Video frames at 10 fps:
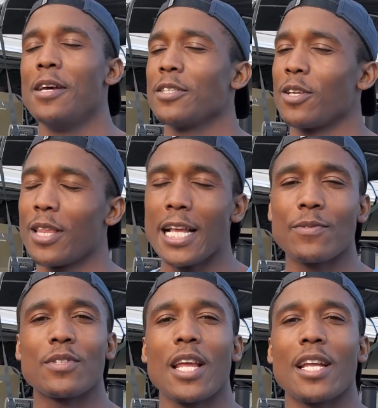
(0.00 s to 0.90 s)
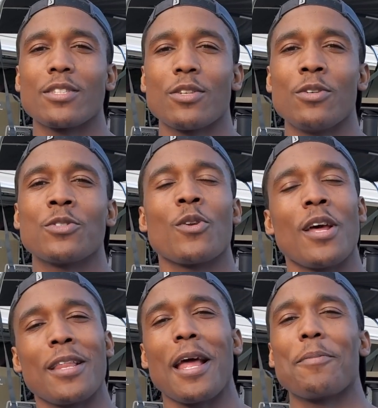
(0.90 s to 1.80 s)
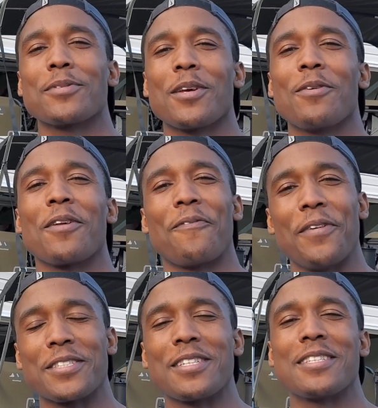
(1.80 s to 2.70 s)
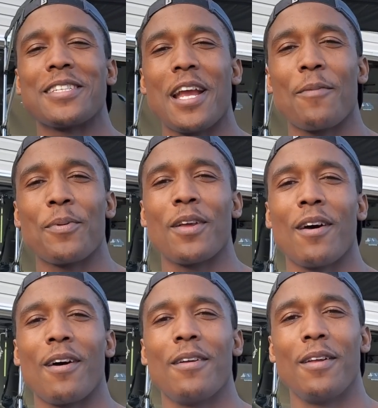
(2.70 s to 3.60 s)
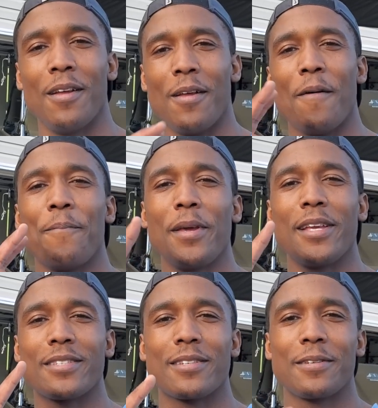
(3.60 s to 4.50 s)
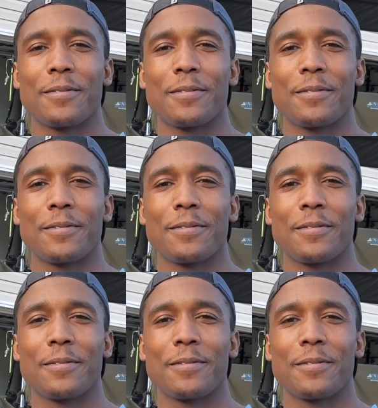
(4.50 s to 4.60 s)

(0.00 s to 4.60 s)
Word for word: So thanks for staying tuned to another episode of Fishing is Therapy, y'all. Peace.